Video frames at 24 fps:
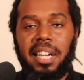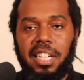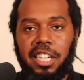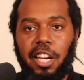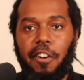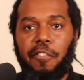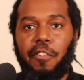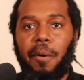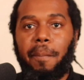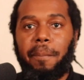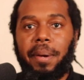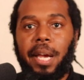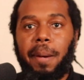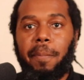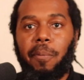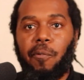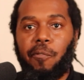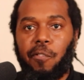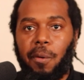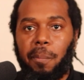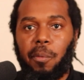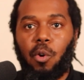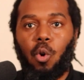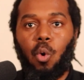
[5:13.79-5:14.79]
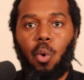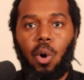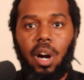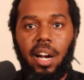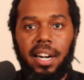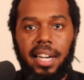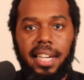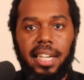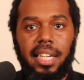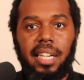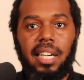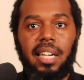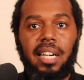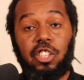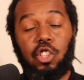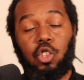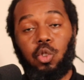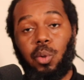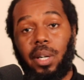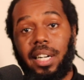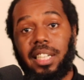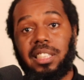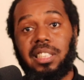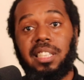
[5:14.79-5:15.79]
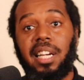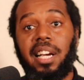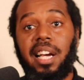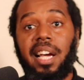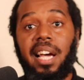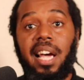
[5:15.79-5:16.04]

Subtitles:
different people from chronic stress